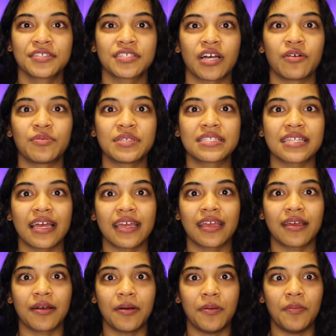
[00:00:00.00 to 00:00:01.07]
So I was
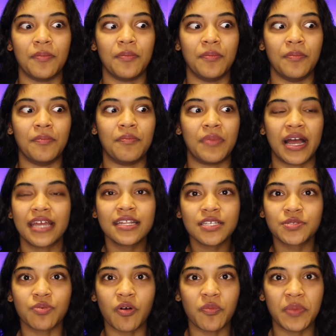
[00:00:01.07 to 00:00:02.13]
like, might
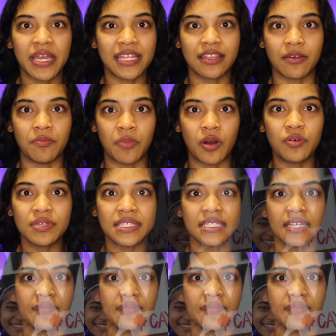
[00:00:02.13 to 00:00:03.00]
as well make the most